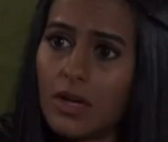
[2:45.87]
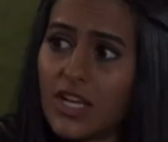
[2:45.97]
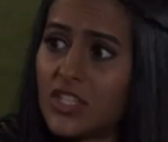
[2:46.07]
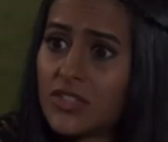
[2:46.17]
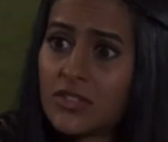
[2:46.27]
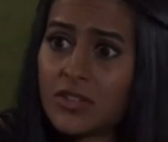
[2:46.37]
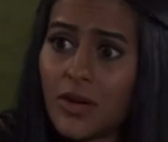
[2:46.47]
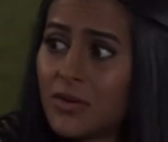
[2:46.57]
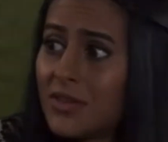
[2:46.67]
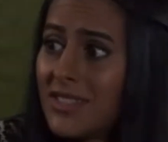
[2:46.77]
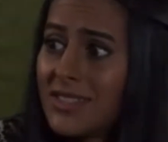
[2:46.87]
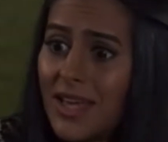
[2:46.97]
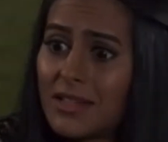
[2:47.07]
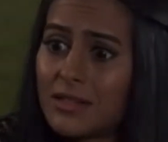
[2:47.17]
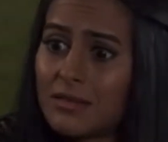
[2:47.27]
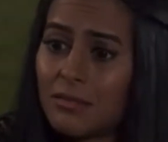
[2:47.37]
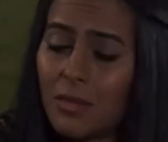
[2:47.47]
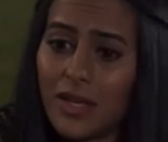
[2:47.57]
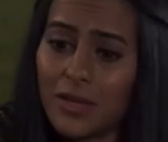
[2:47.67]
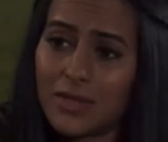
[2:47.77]
I just don't understand
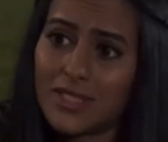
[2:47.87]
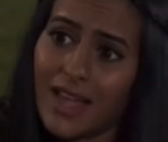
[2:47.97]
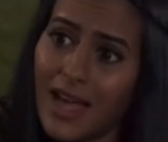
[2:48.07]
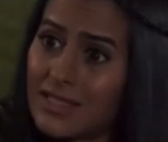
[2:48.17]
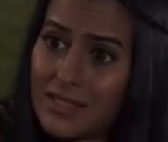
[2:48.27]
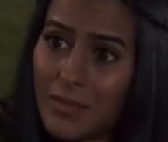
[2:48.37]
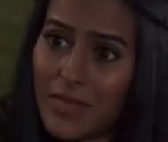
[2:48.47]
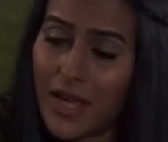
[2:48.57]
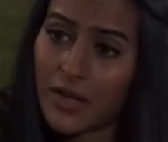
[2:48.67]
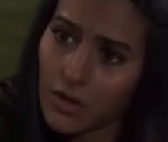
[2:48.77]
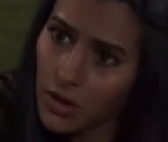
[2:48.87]
why you would sign something and